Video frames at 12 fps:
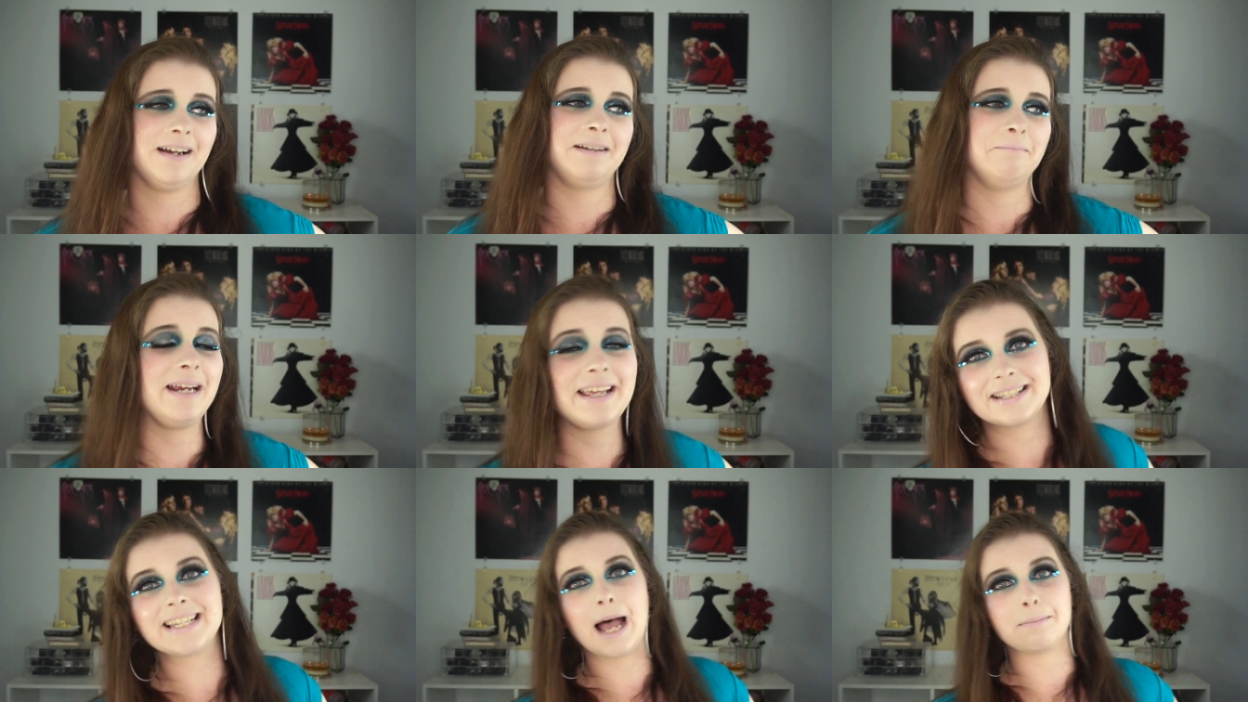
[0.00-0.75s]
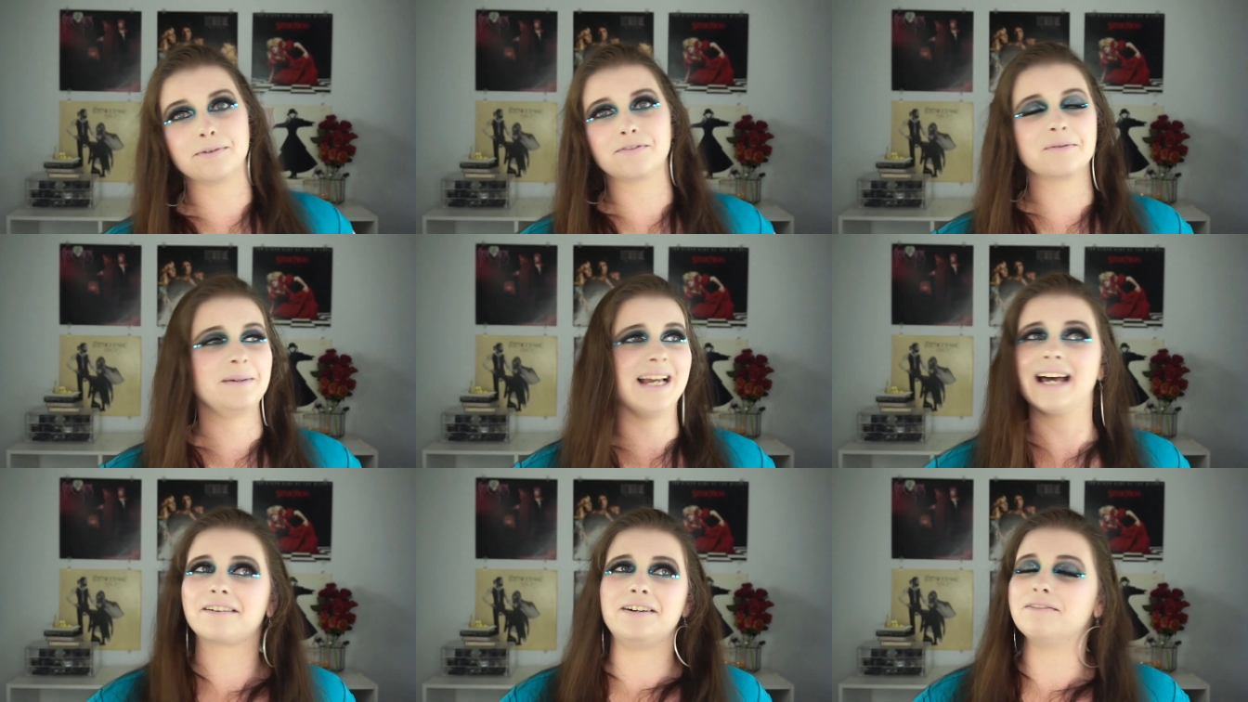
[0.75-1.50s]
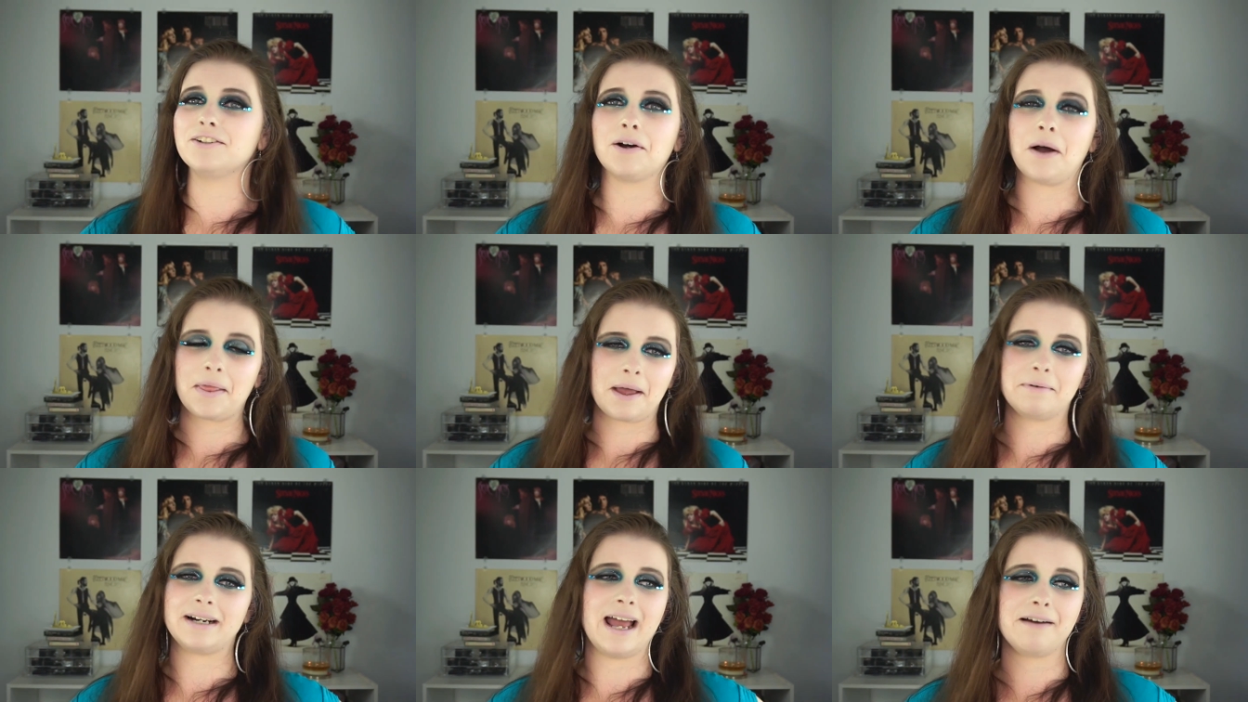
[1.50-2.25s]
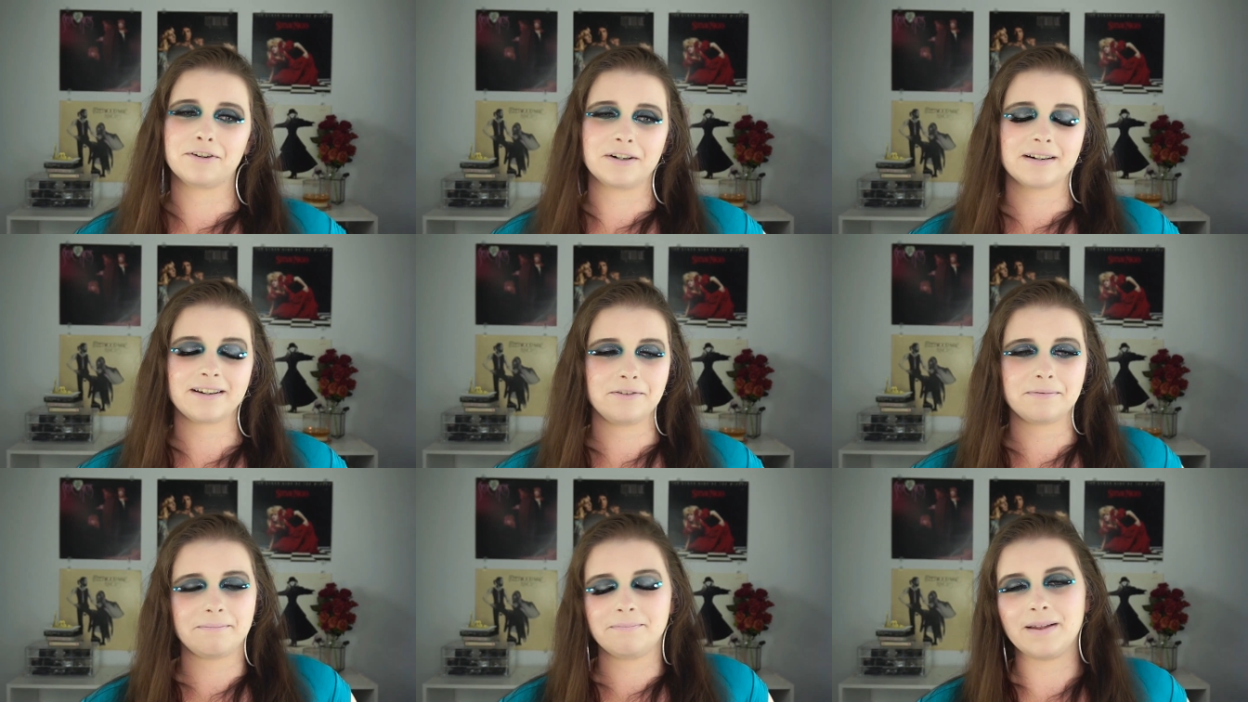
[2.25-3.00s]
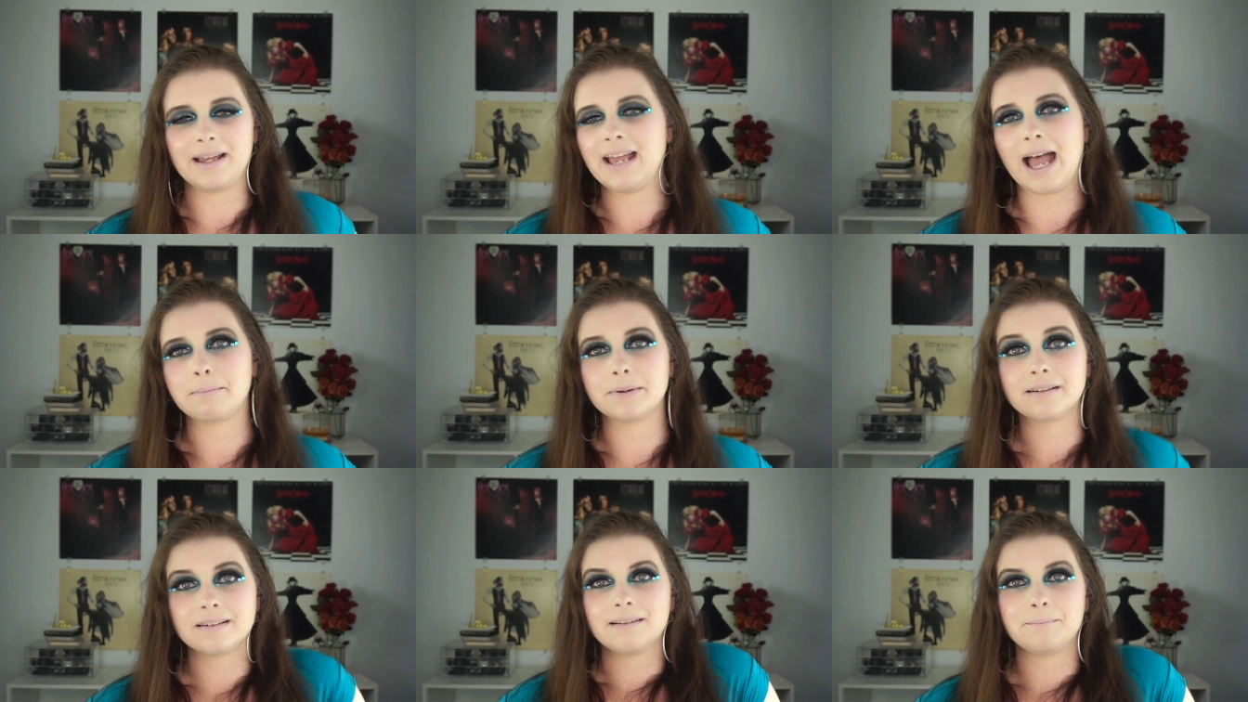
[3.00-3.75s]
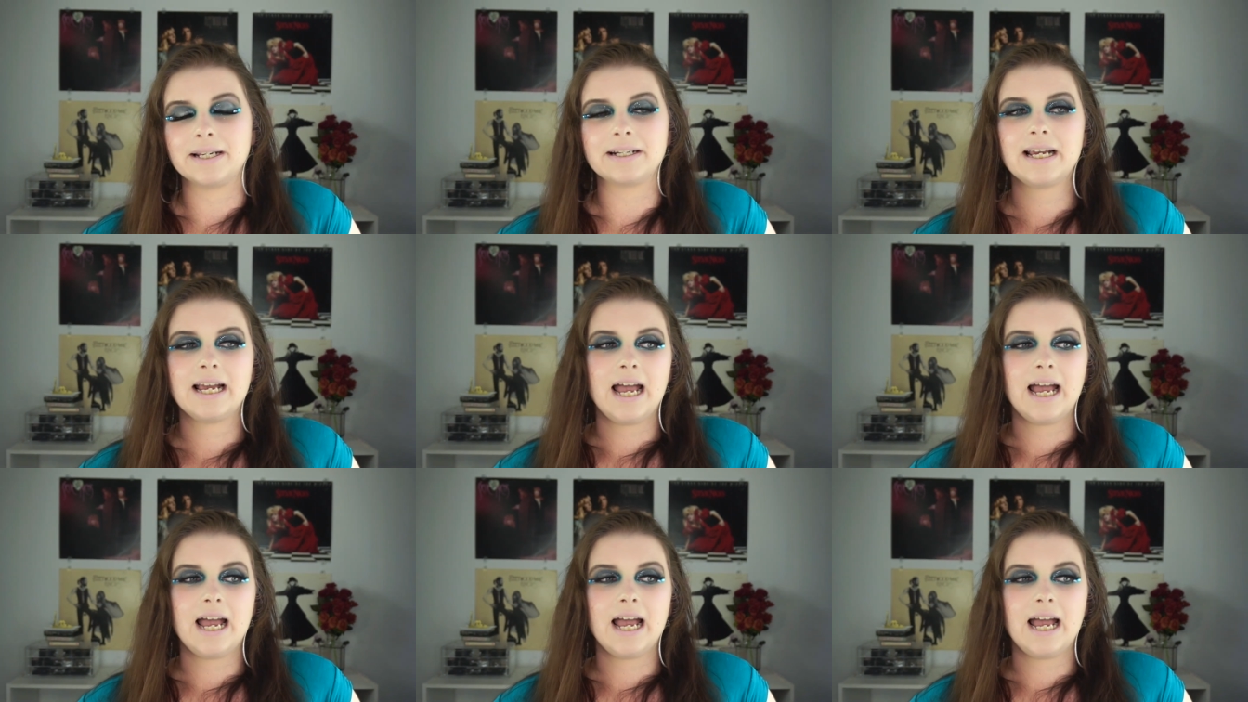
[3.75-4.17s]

on, make this happen for me. I don't even know how that would ever happen, but